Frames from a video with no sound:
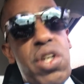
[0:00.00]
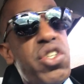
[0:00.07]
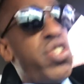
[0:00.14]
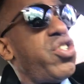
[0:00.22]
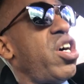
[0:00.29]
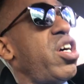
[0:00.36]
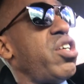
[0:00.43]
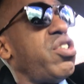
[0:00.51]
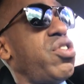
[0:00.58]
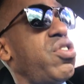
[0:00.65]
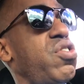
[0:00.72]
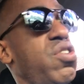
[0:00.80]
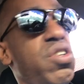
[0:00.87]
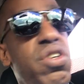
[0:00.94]
It just
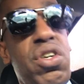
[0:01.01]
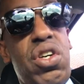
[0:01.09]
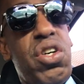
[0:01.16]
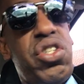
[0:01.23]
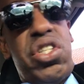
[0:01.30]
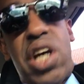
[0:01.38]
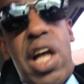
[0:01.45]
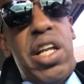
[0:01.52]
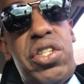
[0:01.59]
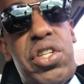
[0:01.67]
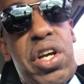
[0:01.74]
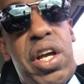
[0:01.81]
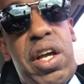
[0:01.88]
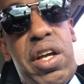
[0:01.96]
does. It's
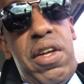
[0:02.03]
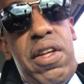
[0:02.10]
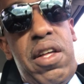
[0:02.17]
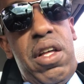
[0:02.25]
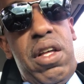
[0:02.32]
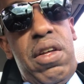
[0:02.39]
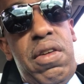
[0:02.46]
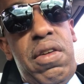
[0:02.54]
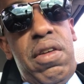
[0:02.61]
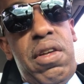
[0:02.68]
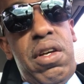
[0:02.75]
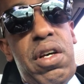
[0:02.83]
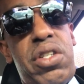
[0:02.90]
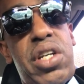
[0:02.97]
challenging.
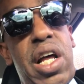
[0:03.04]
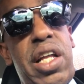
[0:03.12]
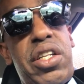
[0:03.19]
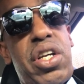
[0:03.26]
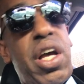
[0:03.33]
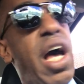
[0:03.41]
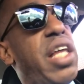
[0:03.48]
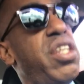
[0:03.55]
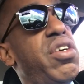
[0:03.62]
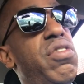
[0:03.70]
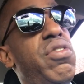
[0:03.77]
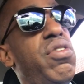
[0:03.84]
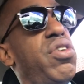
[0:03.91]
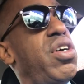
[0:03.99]
It's challenging.
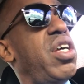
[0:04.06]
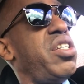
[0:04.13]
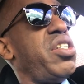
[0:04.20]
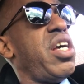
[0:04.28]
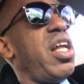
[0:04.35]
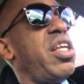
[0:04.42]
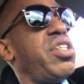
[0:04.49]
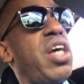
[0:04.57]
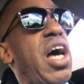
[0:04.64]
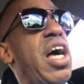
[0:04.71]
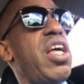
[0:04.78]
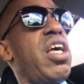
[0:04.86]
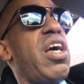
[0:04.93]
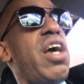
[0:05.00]

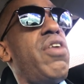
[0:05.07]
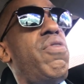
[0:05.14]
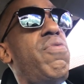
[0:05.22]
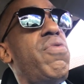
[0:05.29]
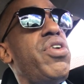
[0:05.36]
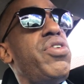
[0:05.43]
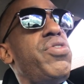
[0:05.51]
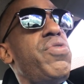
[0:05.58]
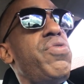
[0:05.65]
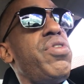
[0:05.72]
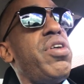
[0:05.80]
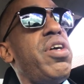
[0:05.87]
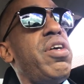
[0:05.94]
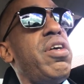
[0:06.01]
I don't want to do
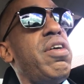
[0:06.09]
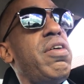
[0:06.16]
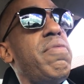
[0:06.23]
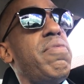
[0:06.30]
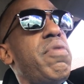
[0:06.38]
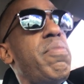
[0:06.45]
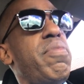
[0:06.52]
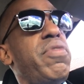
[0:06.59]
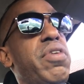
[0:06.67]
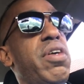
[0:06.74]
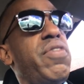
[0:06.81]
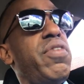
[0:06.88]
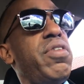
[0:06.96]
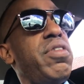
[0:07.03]

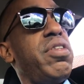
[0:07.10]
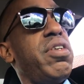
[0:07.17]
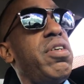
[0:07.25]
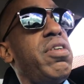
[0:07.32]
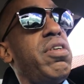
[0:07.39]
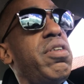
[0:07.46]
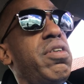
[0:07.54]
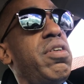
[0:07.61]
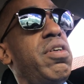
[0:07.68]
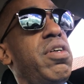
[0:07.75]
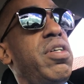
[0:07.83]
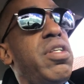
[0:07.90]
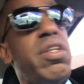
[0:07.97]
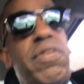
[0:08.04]
the
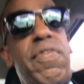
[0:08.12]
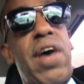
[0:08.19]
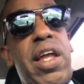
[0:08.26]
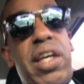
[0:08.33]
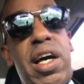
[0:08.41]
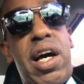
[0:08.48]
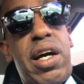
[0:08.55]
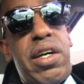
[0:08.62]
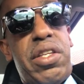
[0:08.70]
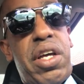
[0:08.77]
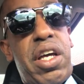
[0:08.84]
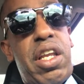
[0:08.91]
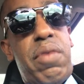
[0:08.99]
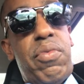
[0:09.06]
divide and conquer
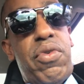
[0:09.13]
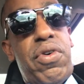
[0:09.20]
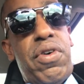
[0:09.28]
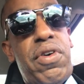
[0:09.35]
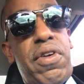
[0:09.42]
thing anymore.